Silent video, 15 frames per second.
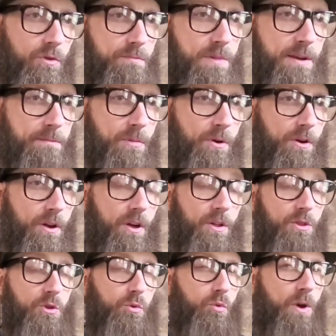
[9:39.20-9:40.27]
Remember,
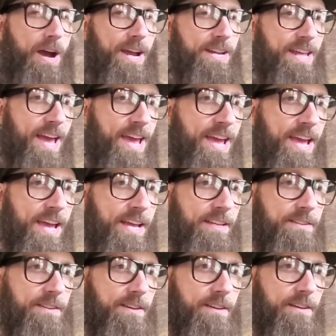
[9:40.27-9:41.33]
the right
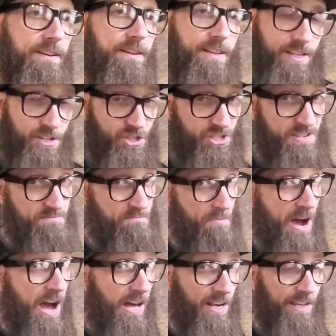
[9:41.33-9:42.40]
hand is
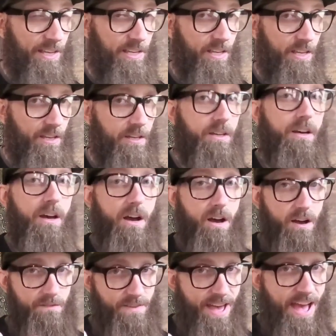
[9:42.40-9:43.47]
symbolic
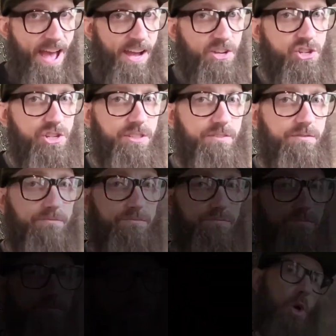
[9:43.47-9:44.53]
of action.
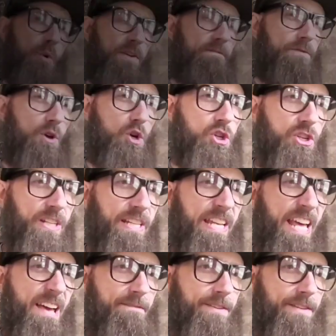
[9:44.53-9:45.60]
So in verse
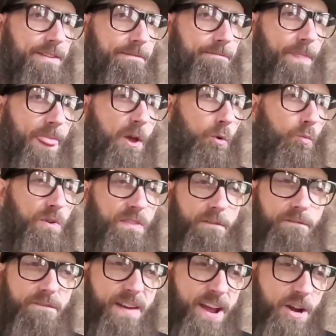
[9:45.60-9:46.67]
11,
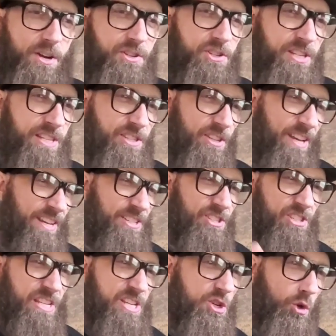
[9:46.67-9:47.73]
when the Pharisees
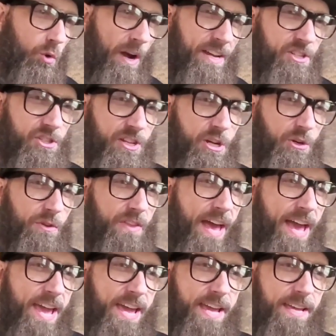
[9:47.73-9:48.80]
see Christ heal
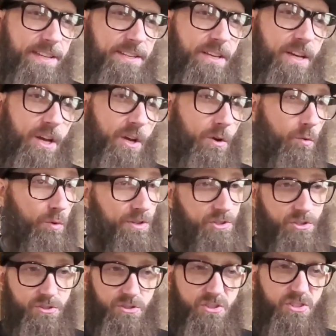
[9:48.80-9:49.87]
the hand,
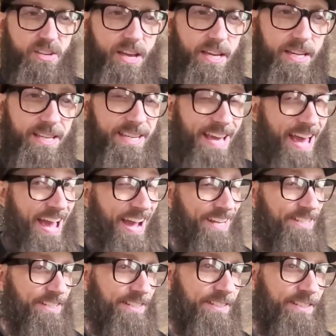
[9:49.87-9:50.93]
which is to say he
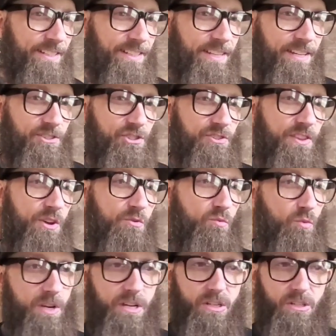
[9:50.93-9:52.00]
acted against
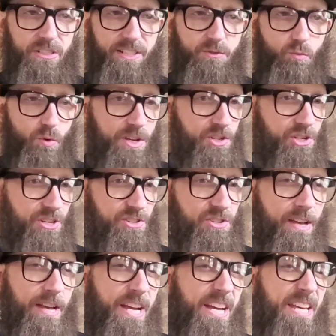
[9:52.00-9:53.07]
their will and
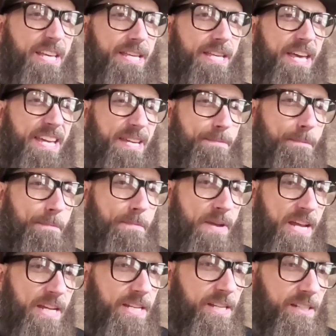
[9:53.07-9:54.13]
wishes, they
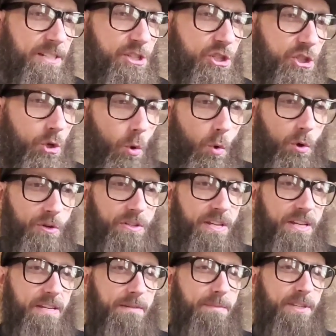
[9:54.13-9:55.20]
immediately
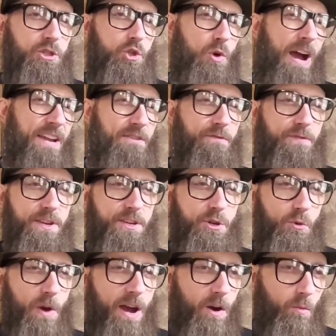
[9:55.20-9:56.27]
scorned him and tried to
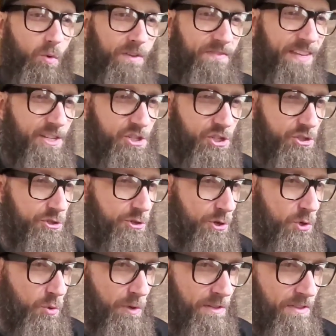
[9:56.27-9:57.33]
figure out what they should
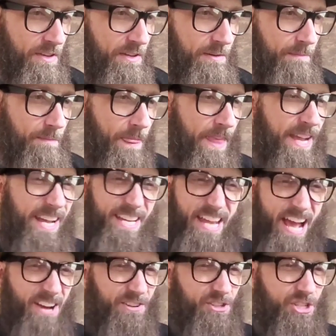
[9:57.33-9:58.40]
do with him
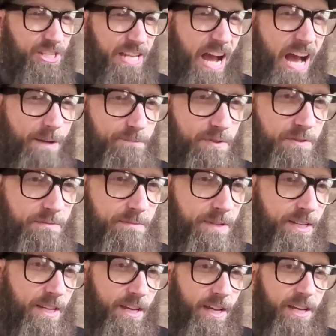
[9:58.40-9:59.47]
and how to stop him.